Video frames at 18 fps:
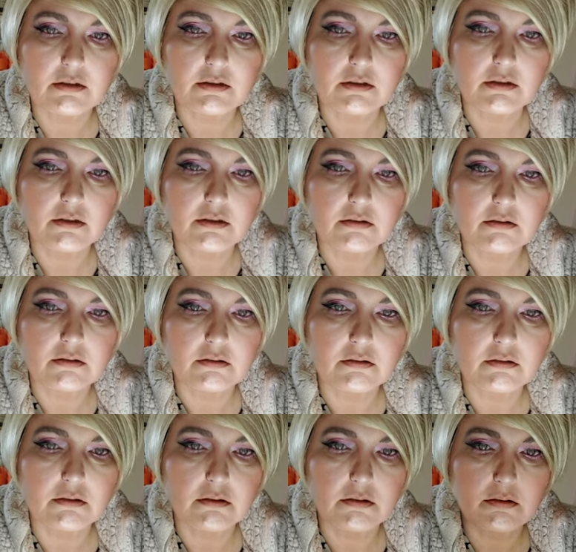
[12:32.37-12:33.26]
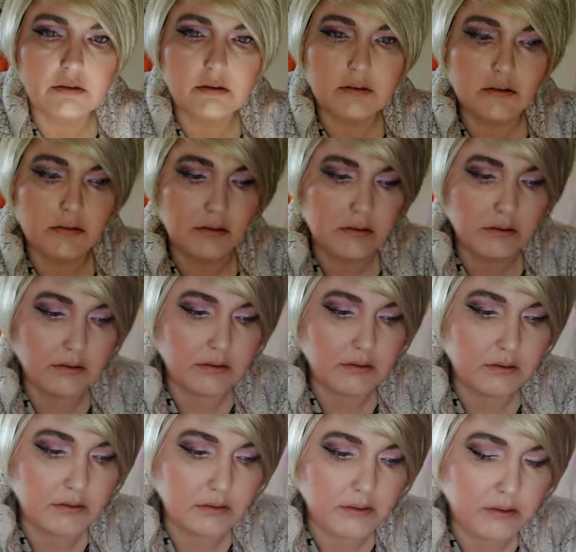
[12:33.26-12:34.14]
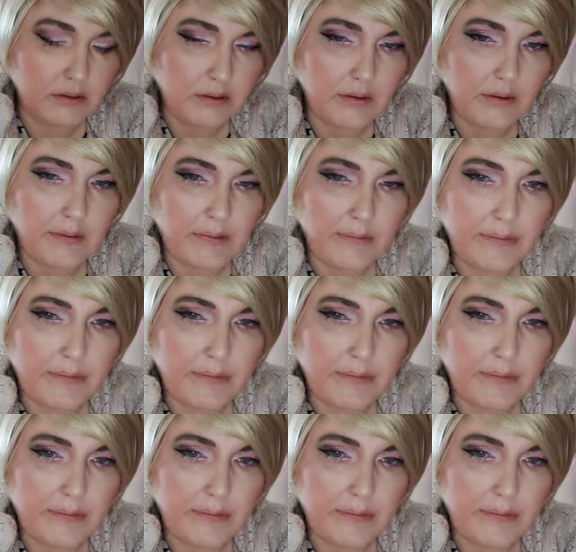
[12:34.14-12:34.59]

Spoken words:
No one is speaking in this clip.